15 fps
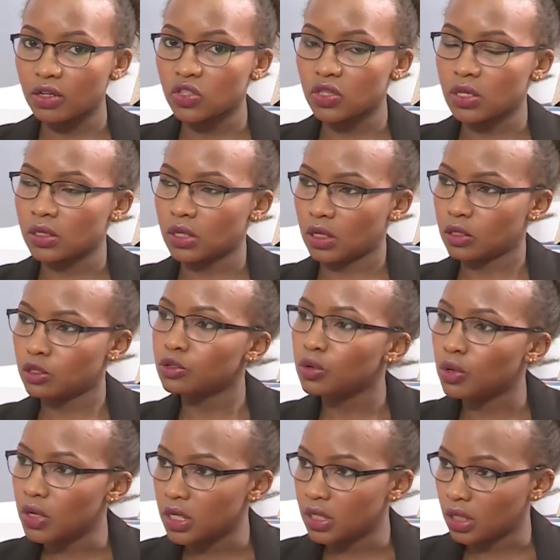things like
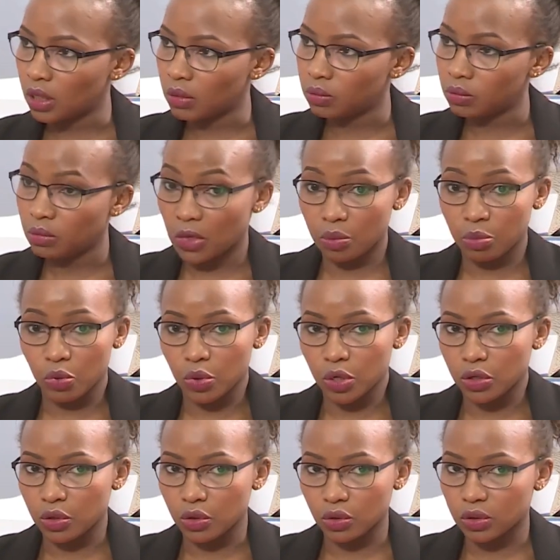story time. Maybe when
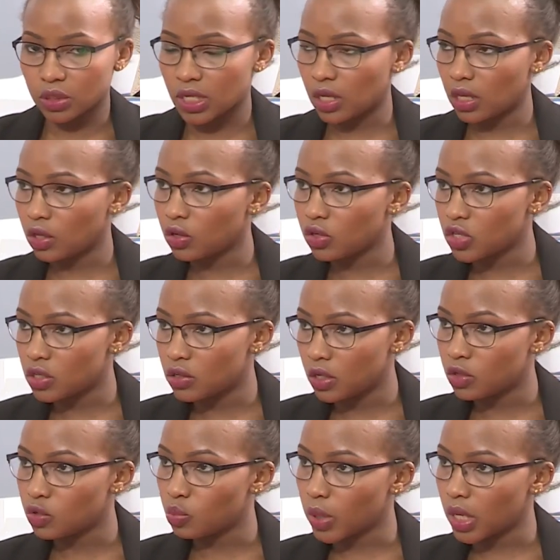you're taking your children to
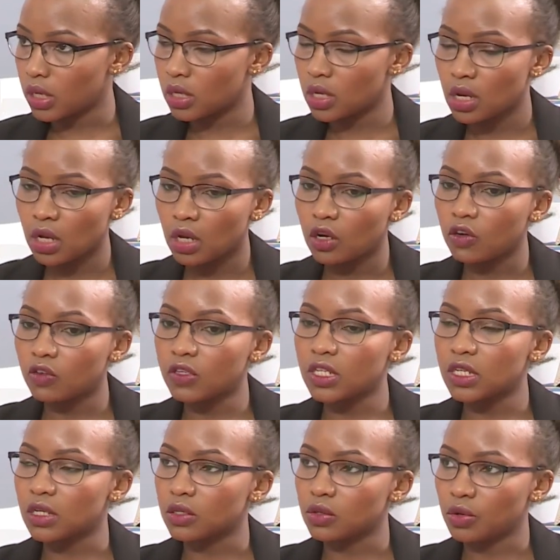bed, read a
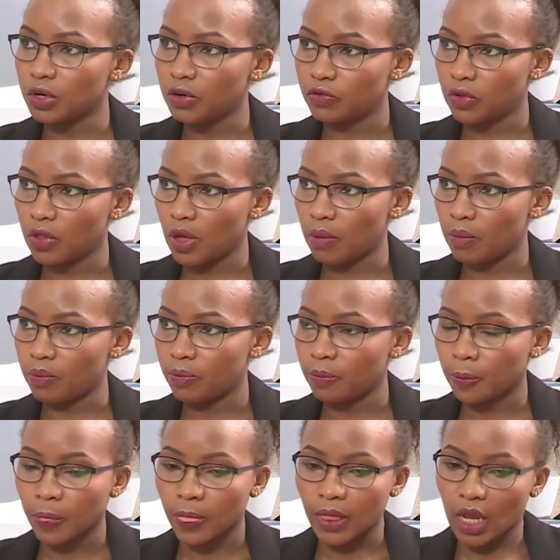story for them
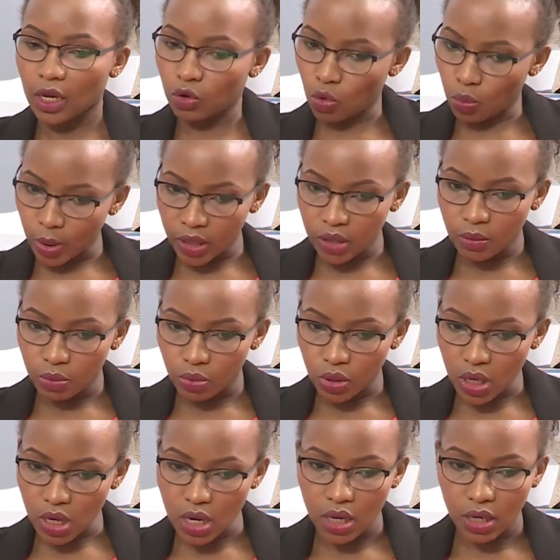and open the book
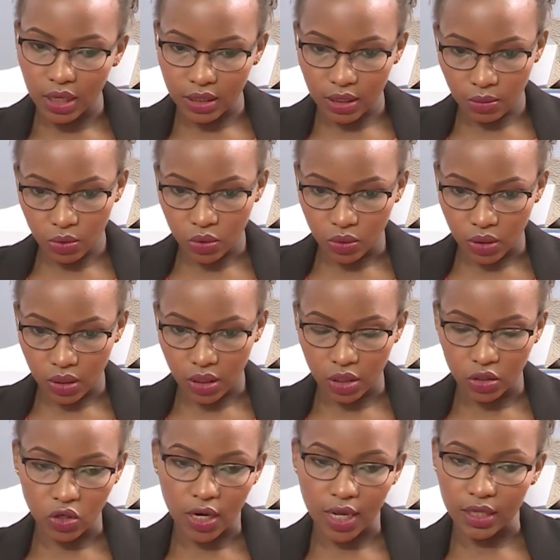let them look and
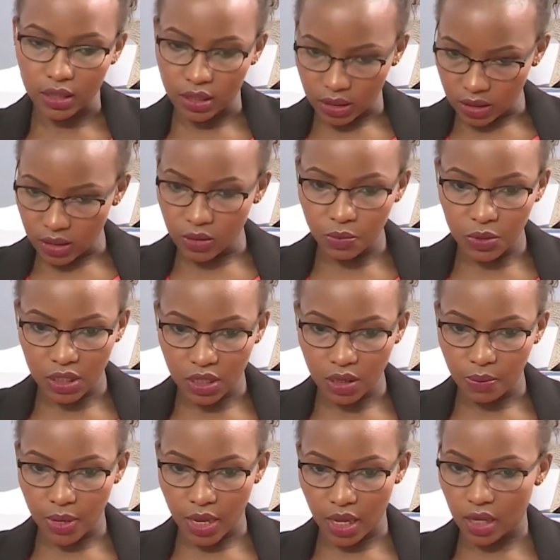you're like this is mr
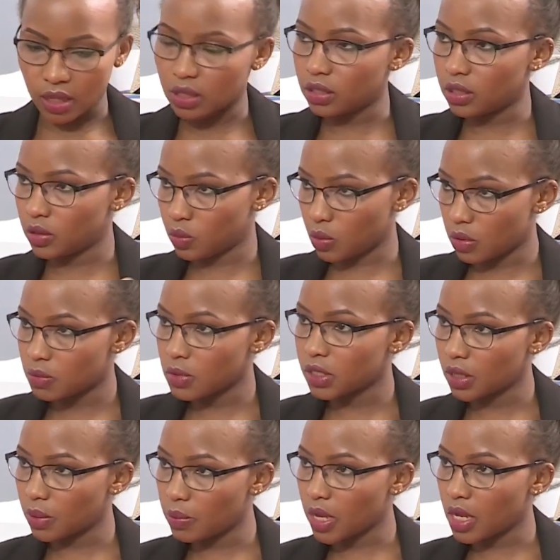bear this is what mr
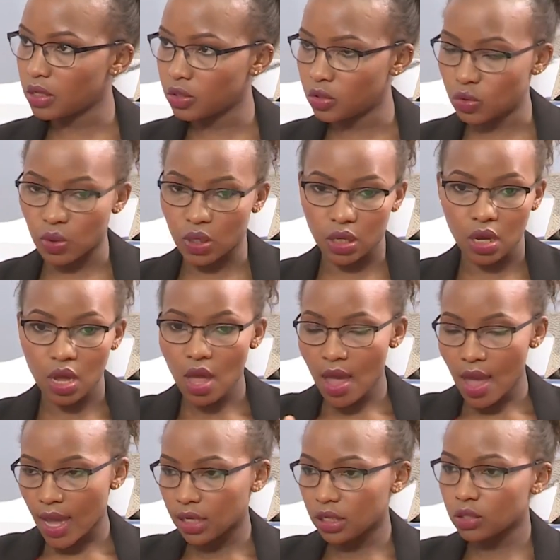bear is doing
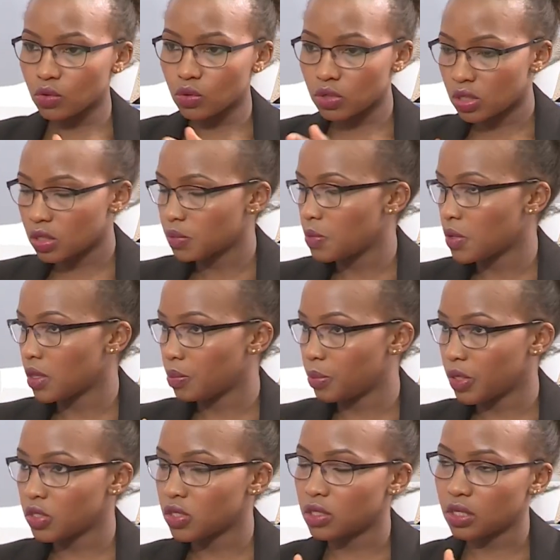and it could just be the
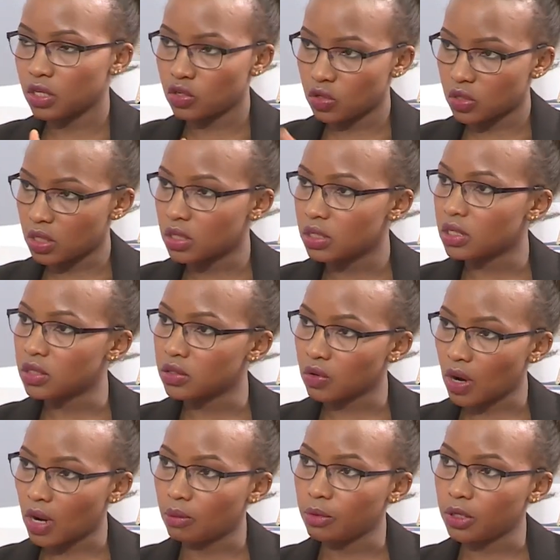pictures and you're just
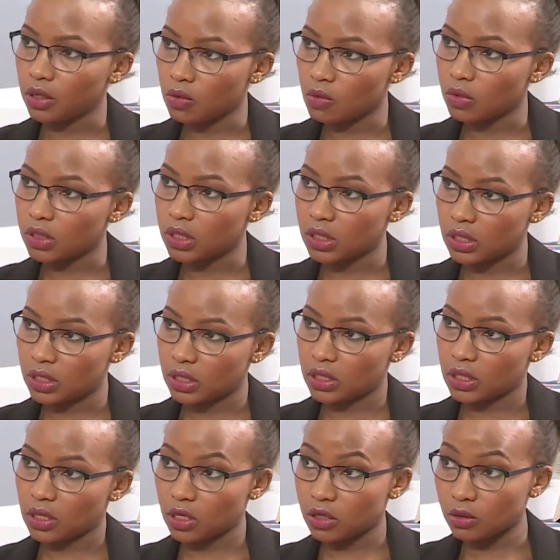describing what it is that
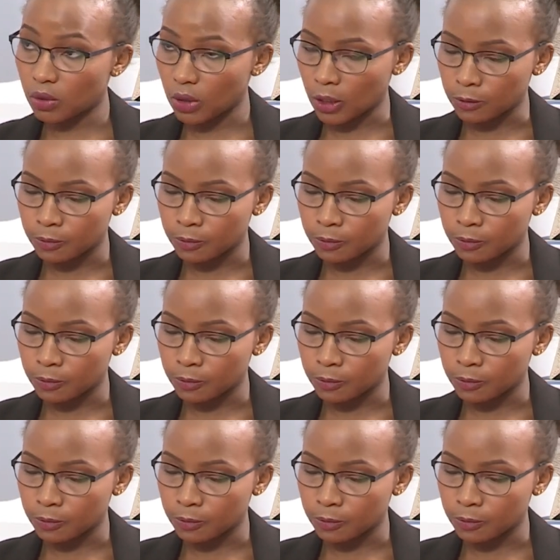they're doing